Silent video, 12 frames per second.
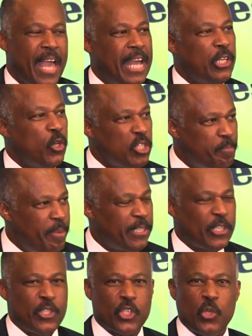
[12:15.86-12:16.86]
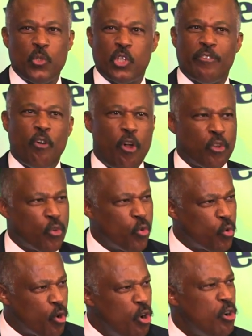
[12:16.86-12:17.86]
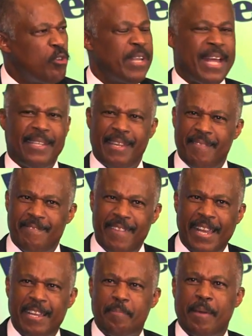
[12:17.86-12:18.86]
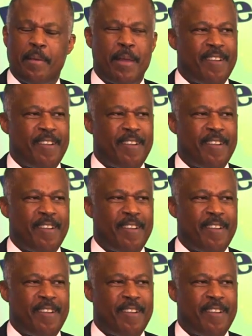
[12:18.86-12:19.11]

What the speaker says: and those business schools have all grown and developed and